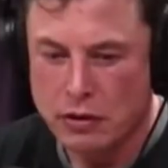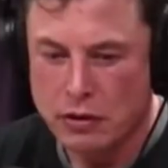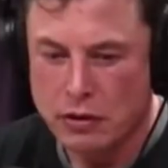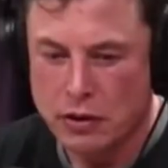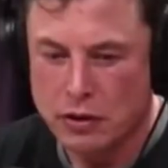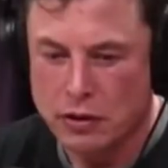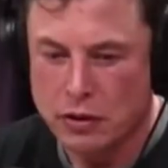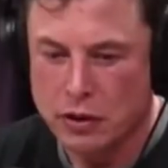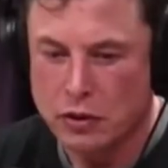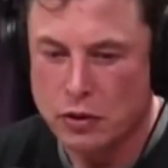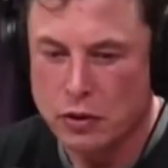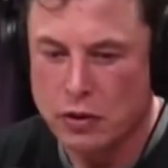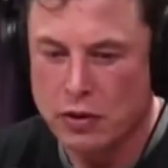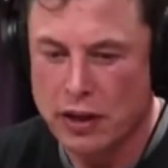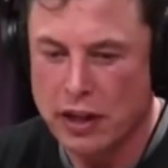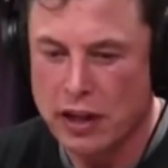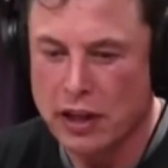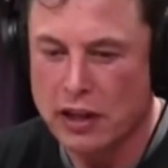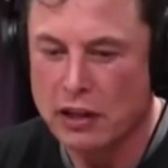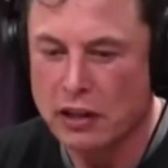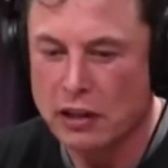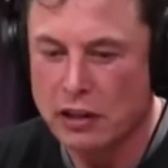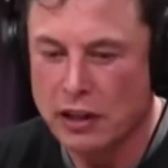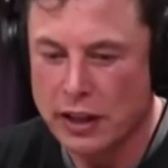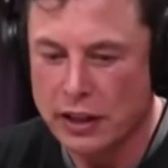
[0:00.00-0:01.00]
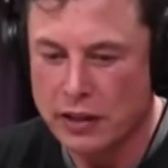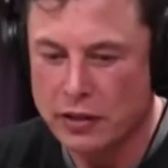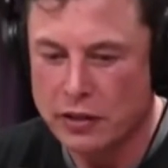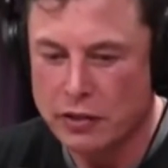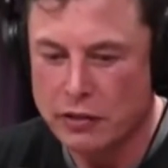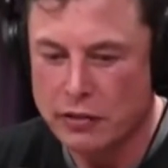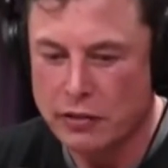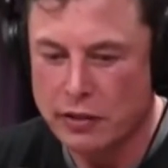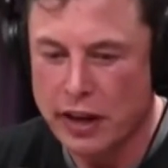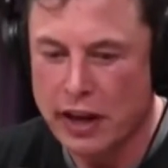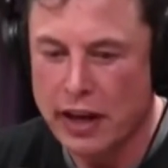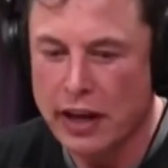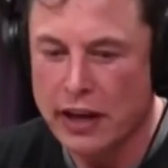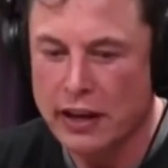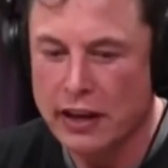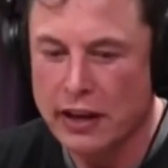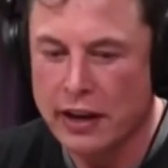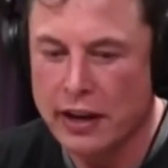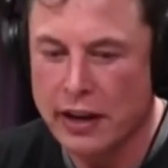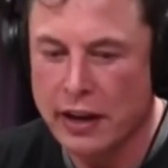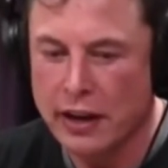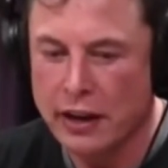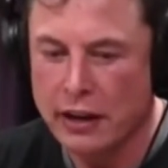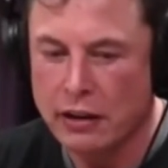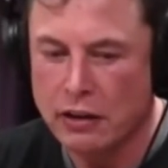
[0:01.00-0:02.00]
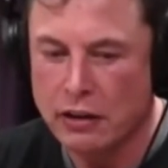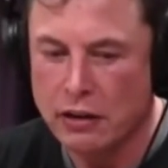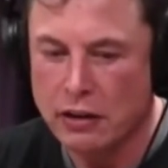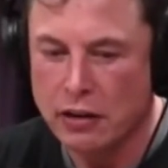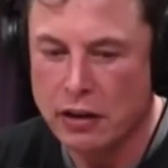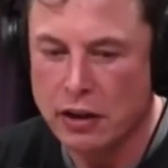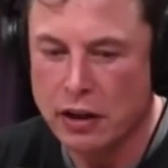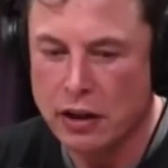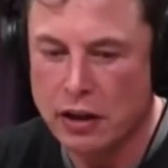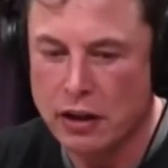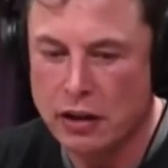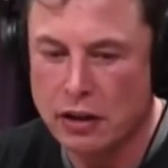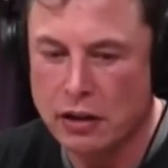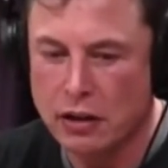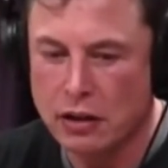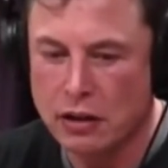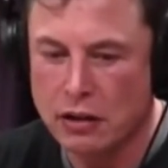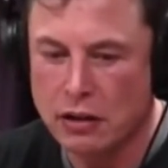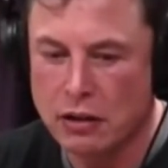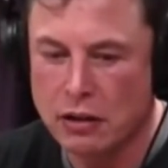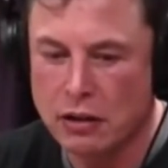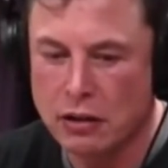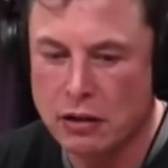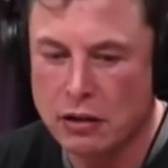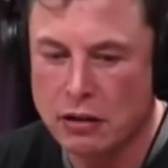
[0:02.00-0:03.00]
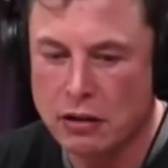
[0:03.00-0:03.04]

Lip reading: Is there sort of like a collective AI in